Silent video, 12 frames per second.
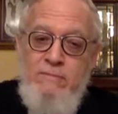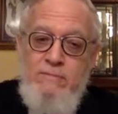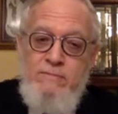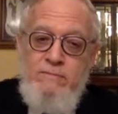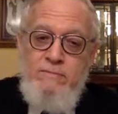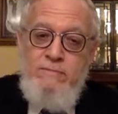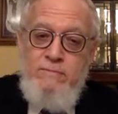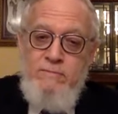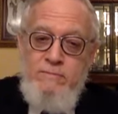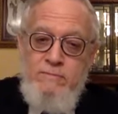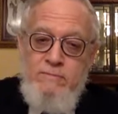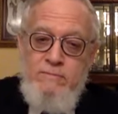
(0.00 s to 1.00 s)

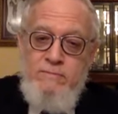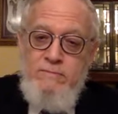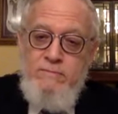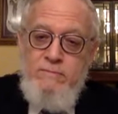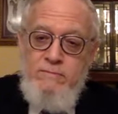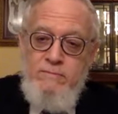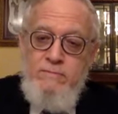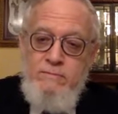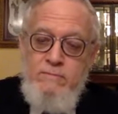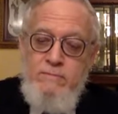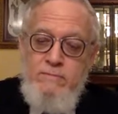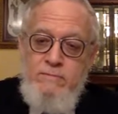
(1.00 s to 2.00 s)

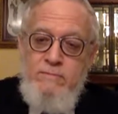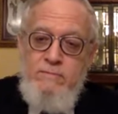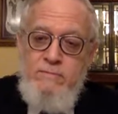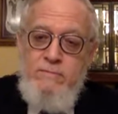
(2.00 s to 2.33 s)
[no speech]